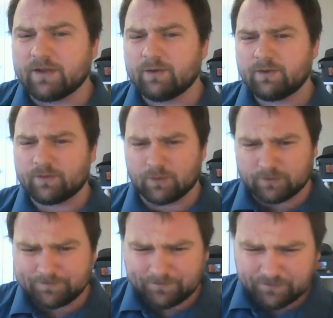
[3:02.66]
useful.
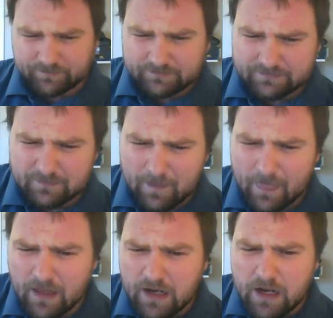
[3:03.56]

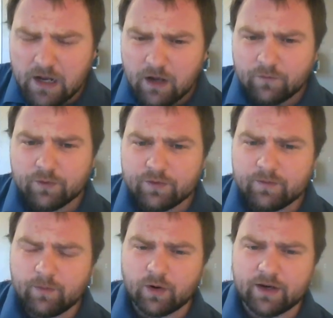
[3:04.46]

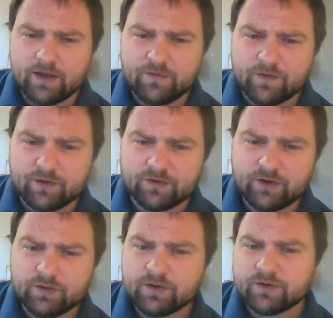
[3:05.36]
Furthermore, if the
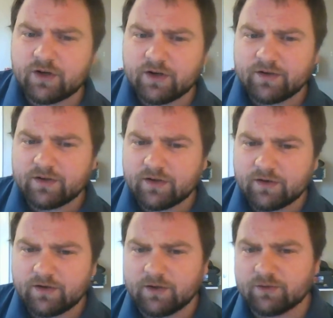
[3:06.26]
students are starting
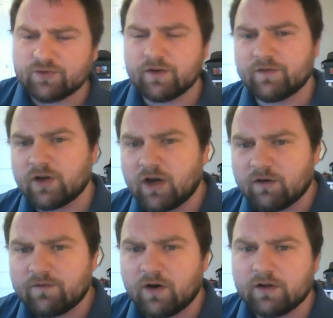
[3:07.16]
to, drift
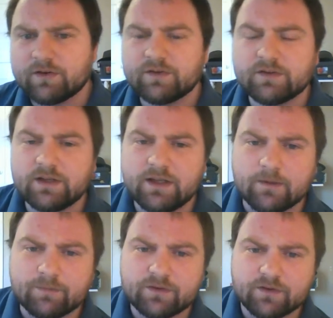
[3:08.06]
off, fall
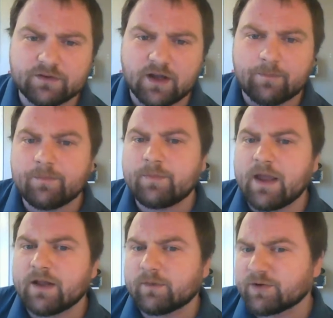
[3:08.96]
asleep, stop
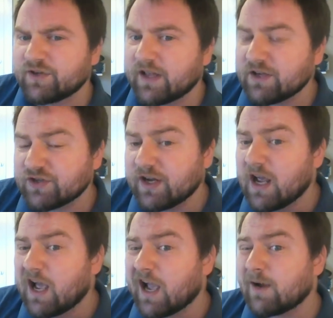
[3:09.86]
paying as much attention,
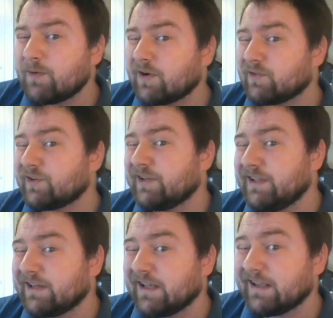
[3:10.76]
I could put on a
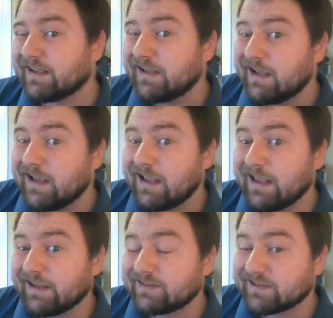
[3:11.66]
really
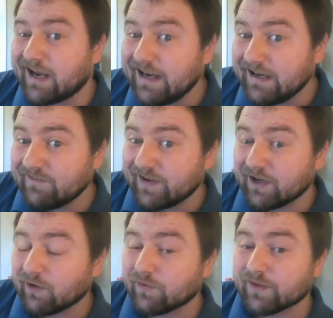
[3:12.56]
exciting
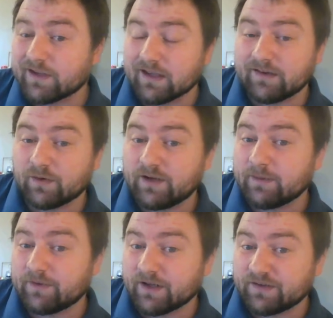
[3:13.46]
video for the kids. I would get
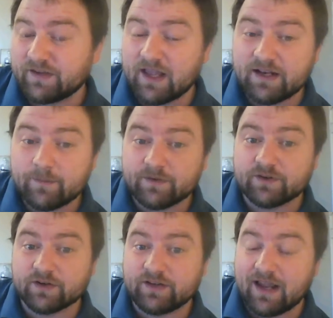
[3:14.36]
them to stand up and
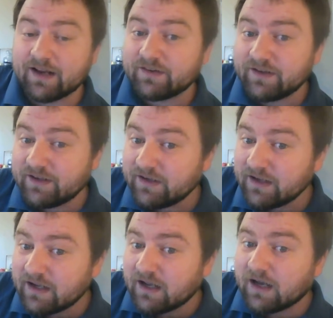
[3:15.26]
start dancing.
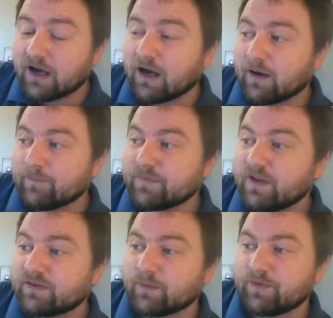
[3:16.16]

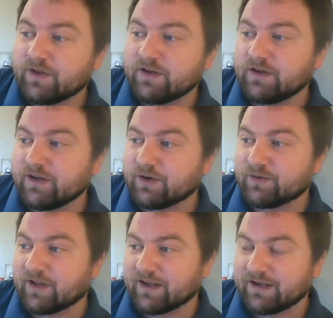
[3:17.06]
Something
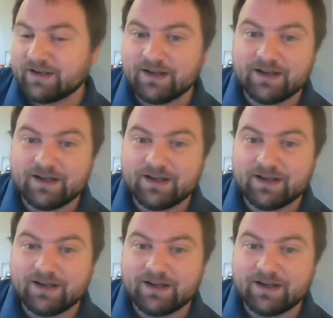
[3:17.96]
like